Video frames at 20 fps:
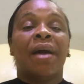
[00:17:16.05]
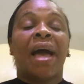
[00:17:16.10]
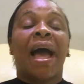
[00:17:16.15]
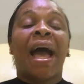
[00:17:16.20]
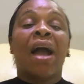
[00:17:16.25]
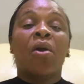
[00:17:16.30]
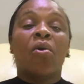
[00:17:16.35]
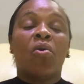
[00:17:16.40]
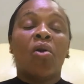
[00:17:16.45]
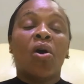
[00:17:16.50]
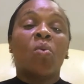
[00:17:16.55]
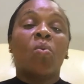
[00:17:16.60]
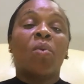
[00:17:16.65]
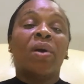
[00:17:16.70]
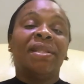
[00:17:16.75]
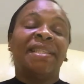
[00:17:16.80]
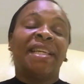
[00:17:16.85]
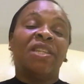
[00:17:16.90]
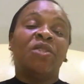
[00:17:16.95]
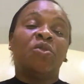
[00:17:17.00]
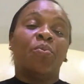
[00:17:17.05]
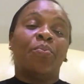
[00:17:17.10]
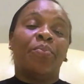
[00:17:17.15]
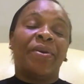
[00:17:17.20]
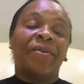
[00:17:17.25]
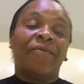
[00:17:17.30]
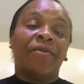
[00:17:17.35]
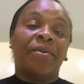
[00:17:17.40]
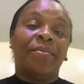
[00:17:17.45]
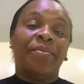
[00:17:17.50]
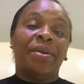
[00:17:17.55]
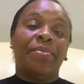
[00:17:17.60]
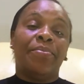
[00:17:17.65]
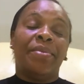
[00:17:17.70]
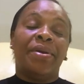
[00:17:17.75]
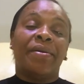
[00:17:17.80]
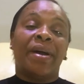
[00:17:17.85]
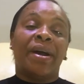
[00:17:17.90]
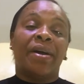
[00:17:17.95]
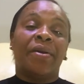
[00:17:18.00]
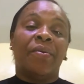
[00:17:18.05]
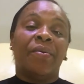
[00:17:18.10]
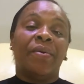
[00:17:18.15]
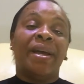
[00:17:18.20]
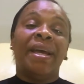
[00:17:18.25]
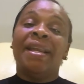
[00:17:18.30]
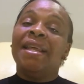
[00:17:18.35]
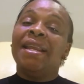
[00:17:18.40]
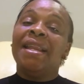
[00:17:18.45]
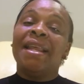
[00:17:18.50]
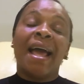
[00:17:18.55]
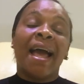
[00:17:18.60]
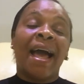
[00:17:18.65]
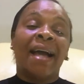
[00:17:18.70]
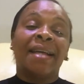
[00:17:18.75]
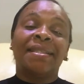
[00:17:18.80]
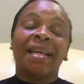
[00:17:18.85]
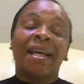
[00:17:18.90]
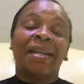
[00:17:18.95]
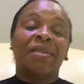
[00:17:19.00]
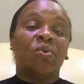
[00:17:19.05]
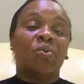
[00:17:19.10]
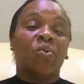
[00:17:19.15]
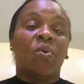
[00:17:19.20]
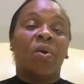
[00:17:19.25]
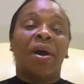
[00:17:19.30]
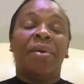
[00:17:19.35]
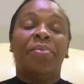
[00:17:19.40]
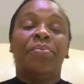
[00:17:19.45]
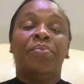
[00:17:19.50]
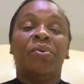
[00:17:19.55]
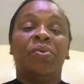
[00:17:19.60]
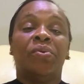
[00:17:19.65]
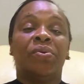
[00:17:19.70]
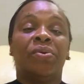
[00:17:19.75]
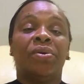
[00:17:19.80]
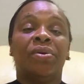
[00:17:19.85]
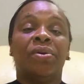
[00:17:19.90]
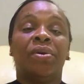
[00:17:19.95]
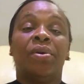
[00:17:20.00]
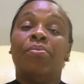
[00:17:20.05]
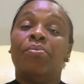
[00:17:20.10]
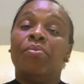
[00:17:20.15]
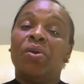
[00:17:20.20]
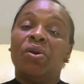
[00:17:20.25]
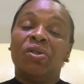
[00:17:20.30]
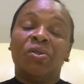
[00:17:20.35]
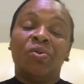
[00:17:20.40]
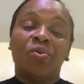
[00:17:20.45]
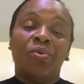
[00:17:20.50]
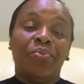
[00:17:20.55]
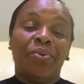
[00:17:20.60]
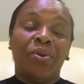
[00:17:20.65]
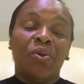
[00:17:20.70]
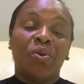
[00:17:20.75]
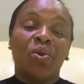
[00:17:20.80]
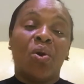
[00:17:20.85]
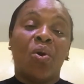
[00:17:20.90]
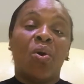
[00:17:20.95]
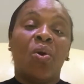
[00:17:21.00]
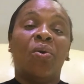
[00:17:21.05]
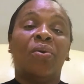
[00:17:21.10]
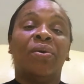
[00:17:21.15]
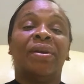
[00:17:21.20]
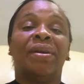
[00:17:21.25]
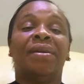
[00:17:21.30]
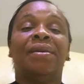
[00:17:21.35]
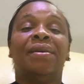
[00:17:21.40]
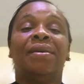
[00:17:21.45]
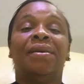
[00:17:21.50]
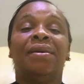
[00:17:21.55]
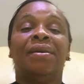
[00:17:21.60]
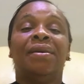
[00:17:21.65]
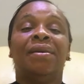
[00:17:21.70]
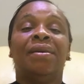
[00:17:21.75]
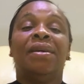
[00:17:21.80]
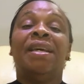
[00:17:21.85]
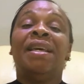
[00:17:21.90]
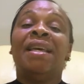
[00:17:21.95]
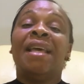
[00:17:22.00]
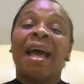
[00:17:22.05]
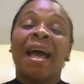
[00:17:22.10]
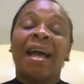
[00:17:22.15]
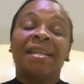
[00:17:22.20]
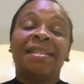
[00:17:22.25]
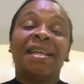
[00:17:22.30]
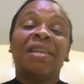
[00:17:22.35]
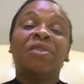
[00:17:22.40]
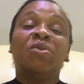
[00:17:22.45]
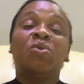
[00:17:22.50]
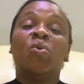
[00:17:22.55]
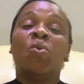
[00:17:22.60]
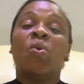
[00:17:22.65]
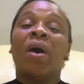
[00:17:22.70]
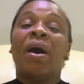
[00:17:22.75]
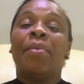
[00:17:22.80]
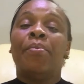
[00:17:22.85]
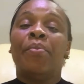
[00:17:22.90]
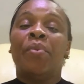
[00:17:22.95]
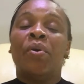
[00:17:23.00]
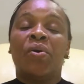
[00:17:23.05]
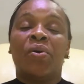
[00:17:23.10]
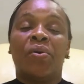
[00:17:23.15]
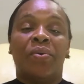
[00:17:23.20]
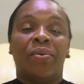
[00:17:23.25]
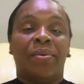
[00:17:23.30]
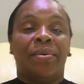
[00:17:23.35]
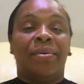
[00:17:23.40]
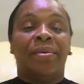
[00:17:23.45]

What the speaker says: And God wanted to perform the miracle. He didn't ask her to go and build. Must you build your own? He asked her to go and borrow.